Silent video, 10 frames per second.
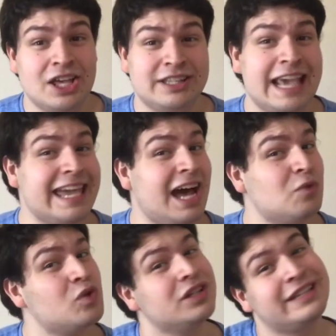Dagon
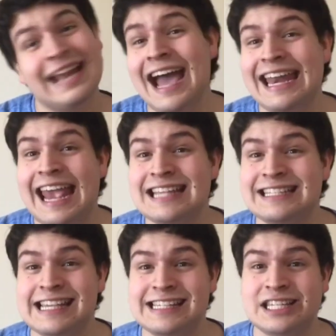will not
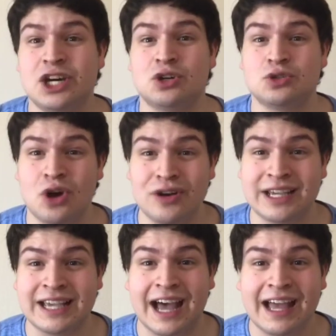hesitate to kill
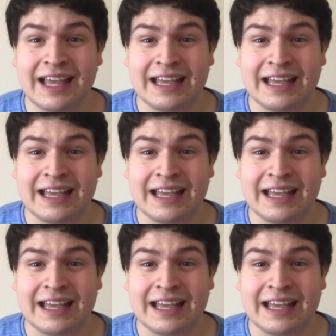Kronika,